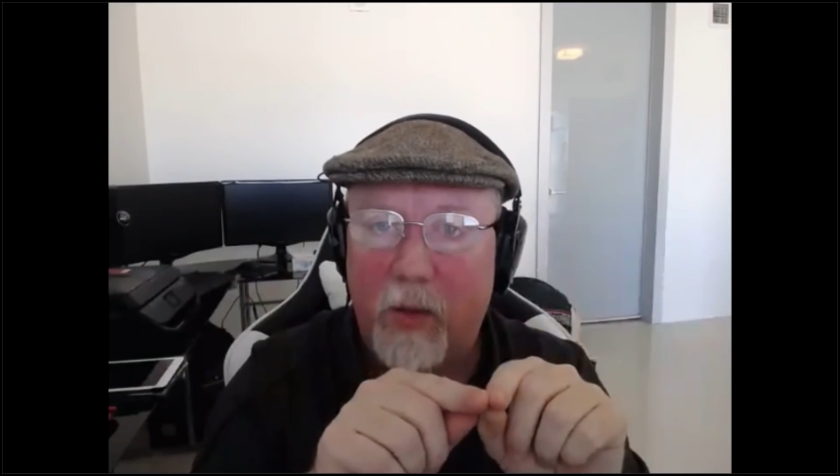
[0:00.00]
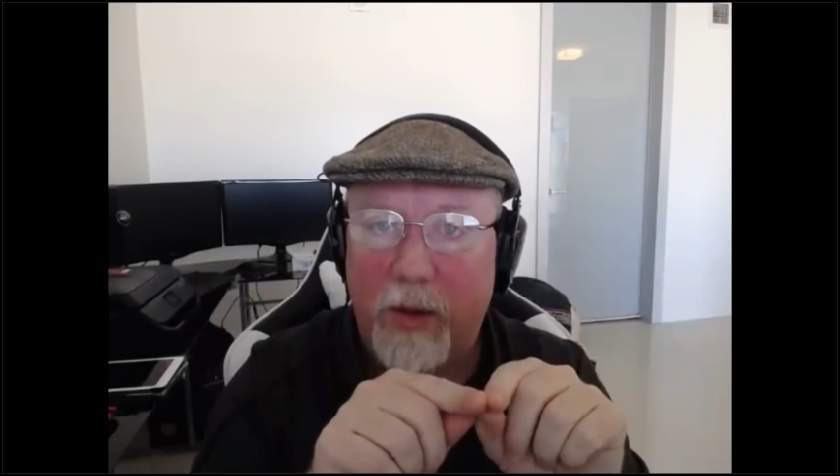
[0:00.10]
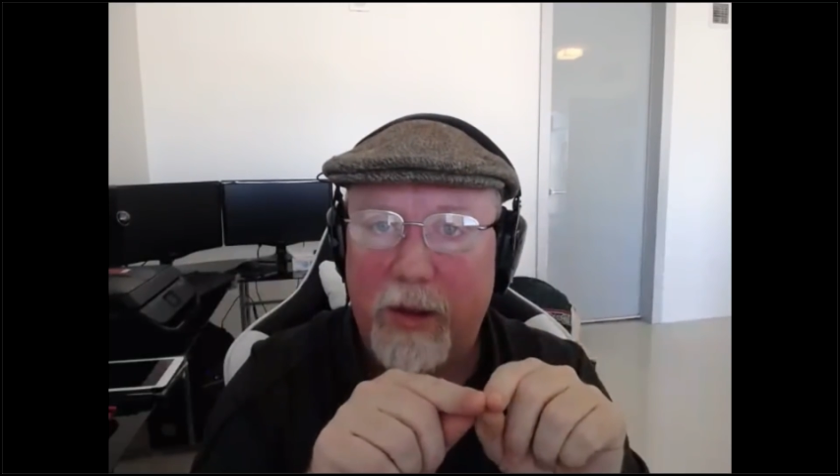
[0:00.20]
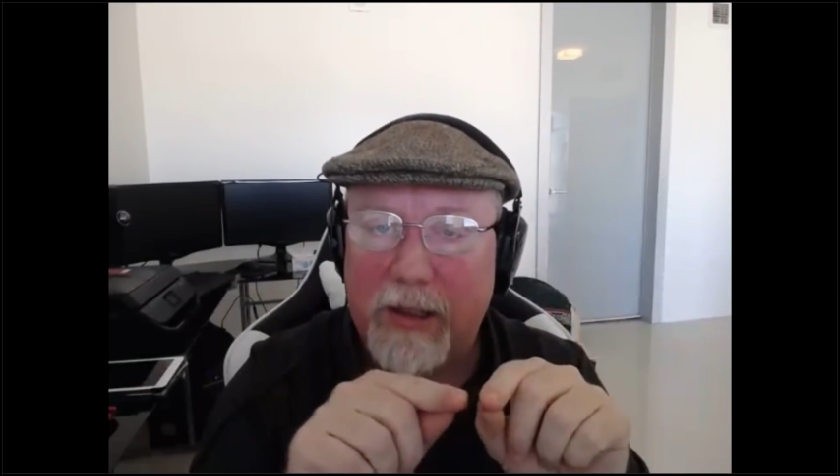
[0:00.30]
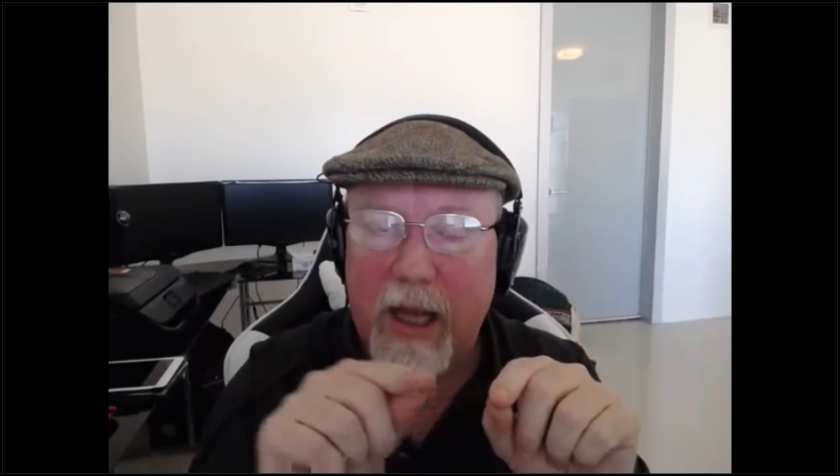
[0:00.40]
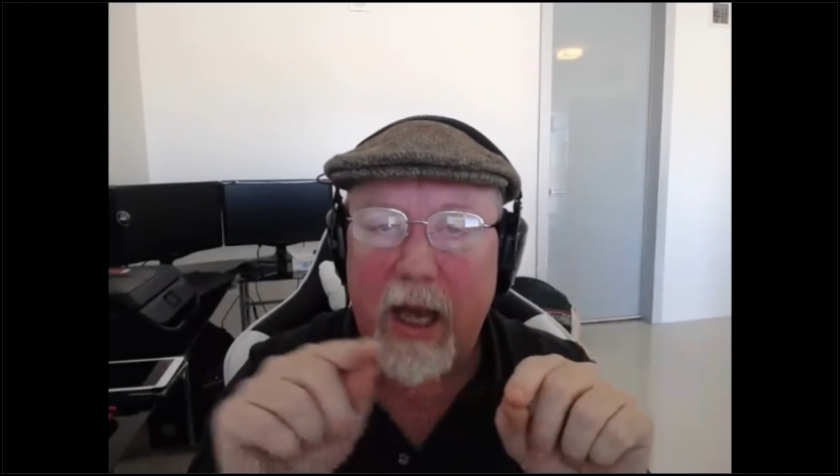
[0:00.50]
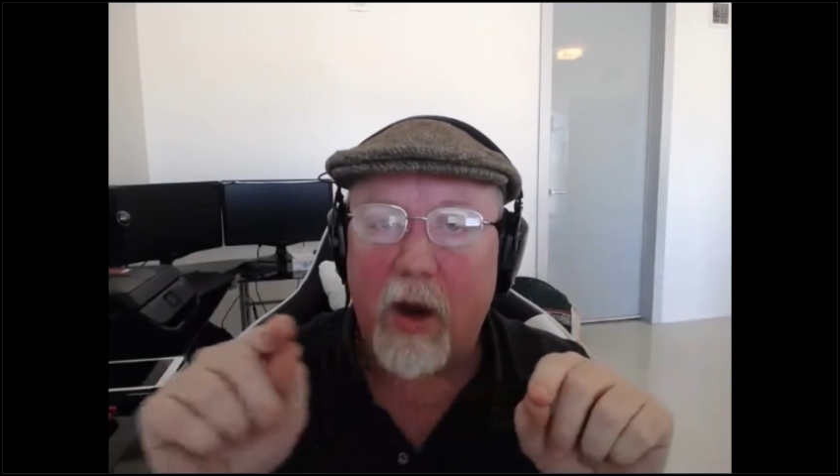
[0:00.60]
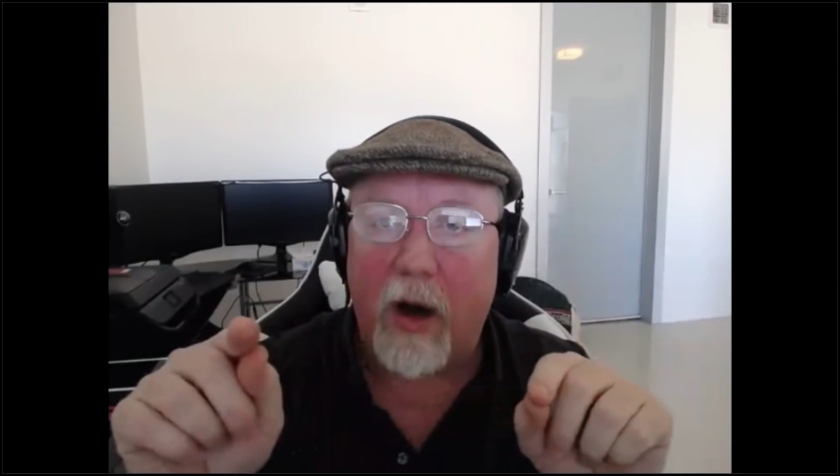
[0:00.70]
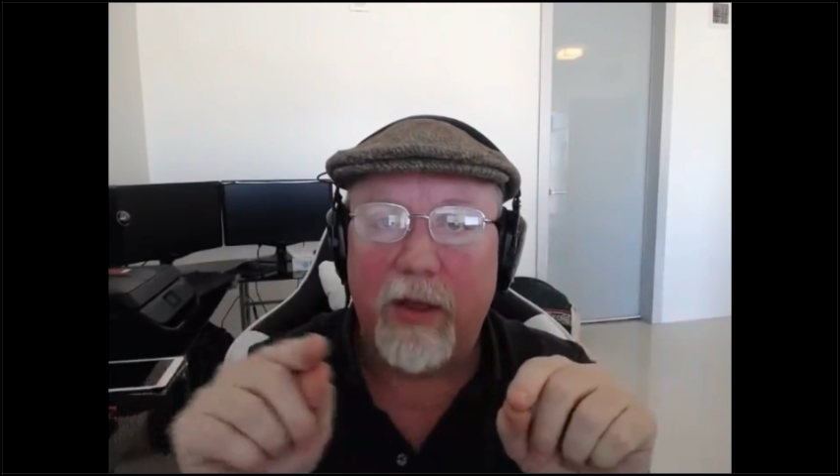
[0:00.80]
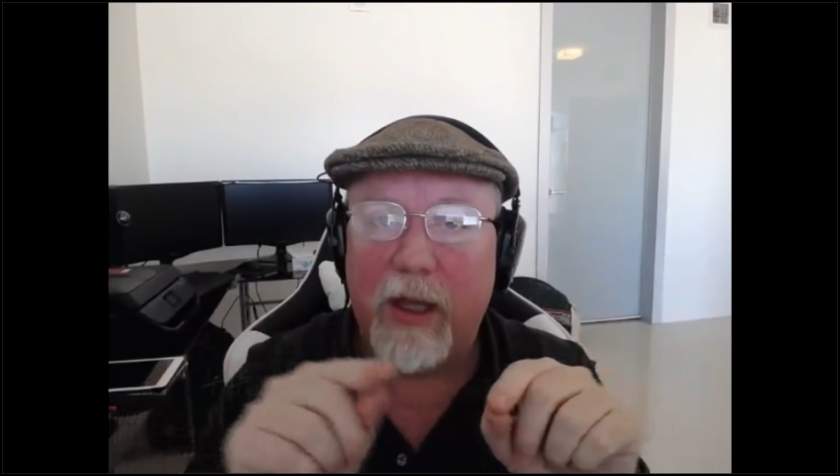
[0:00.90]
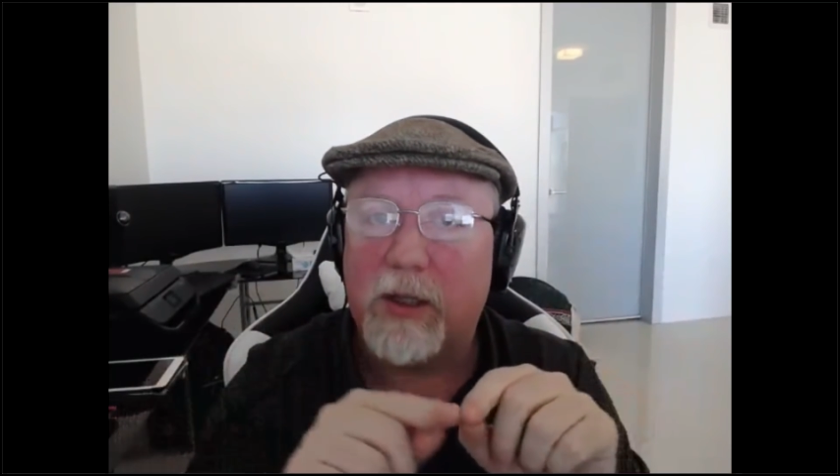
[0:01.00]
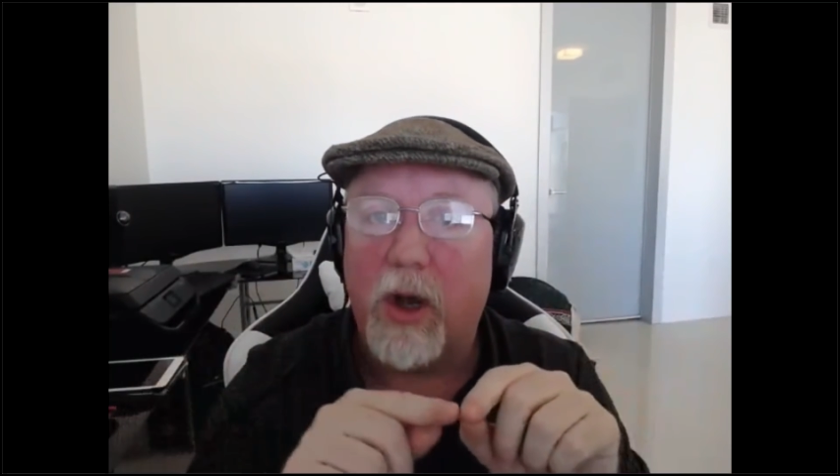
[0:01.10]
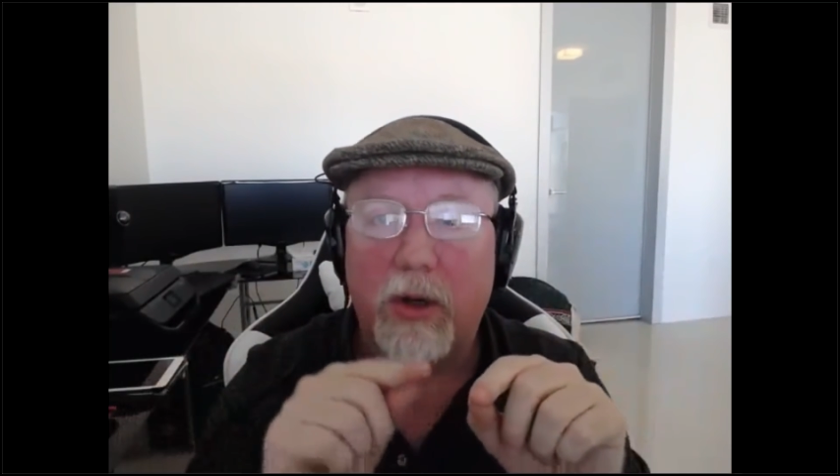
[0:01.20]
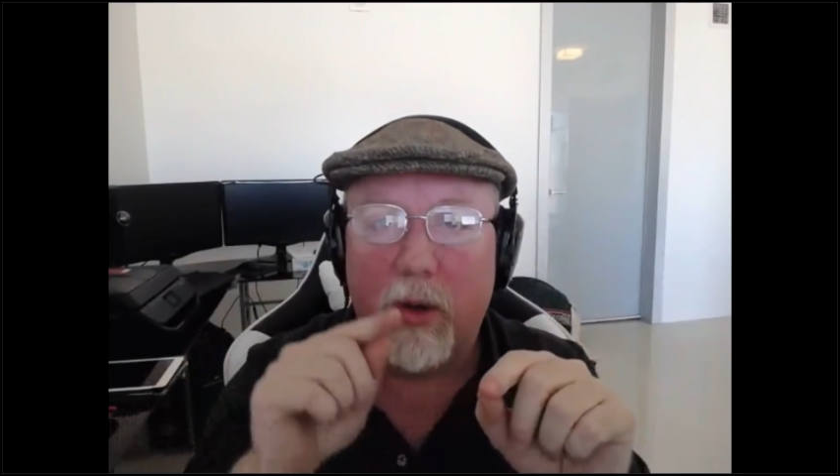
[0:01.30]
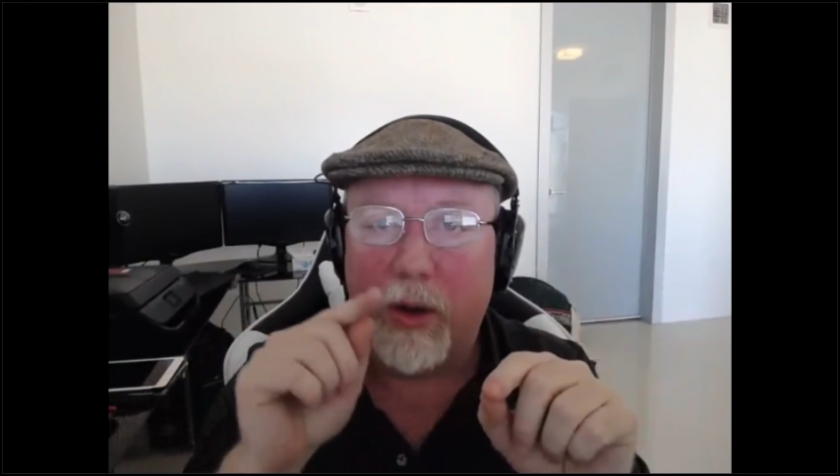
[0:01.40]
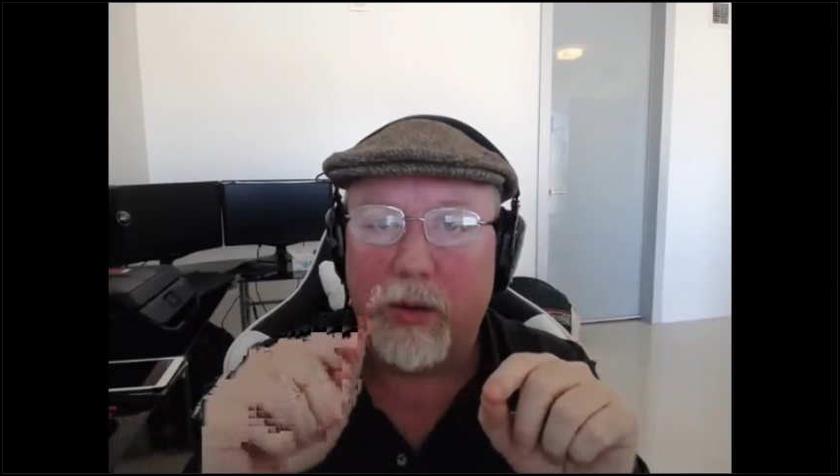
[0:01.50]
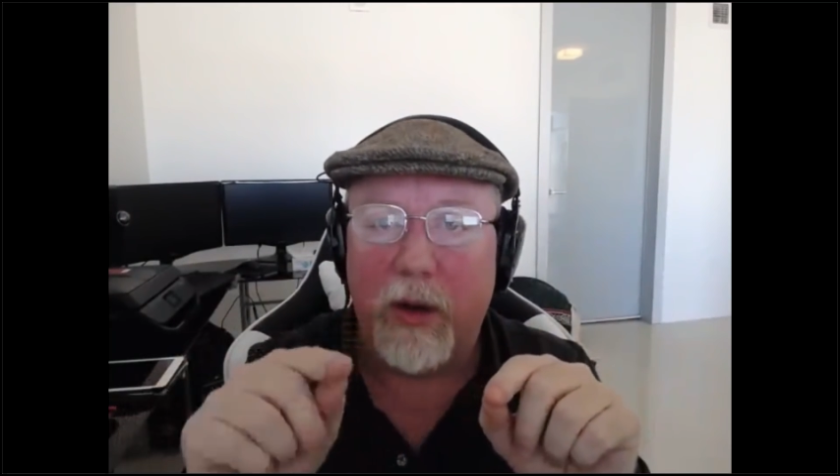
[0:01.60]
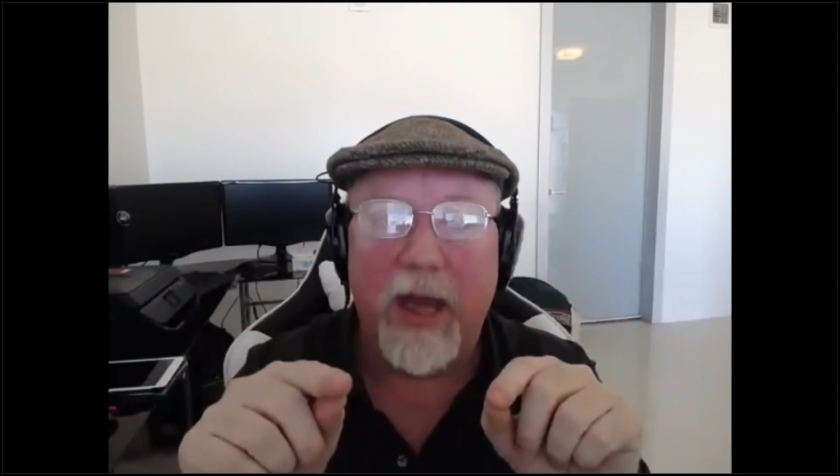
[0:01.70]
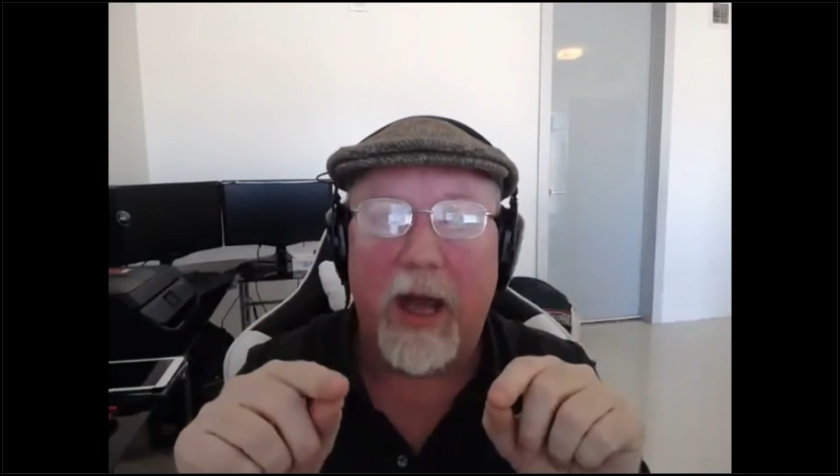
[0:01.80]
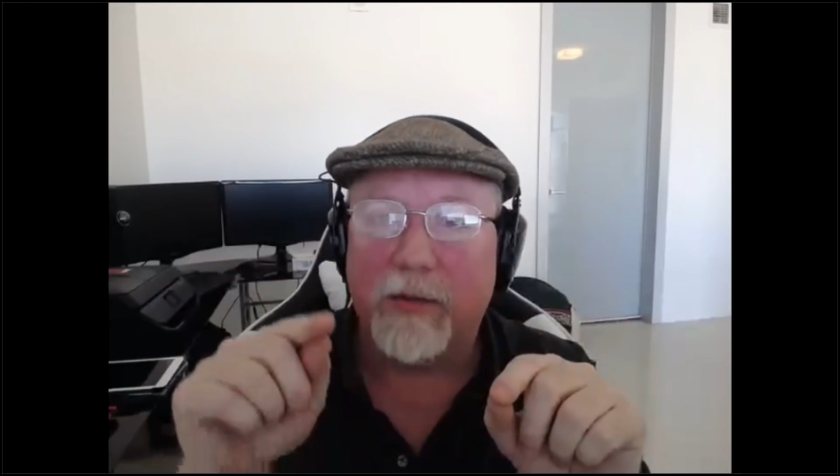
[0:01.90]
when they take off and they start doing
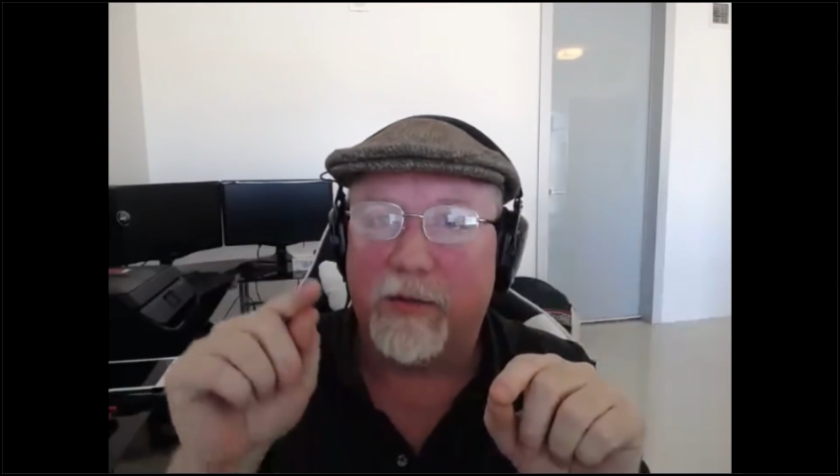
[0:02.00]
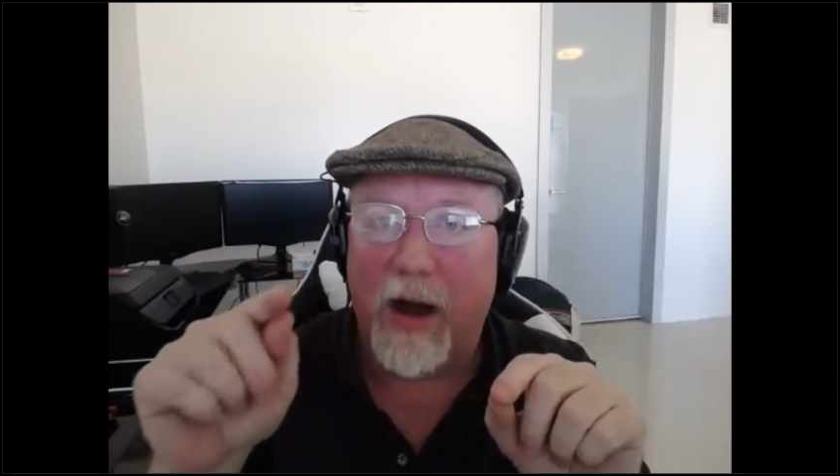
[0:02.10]
3,000,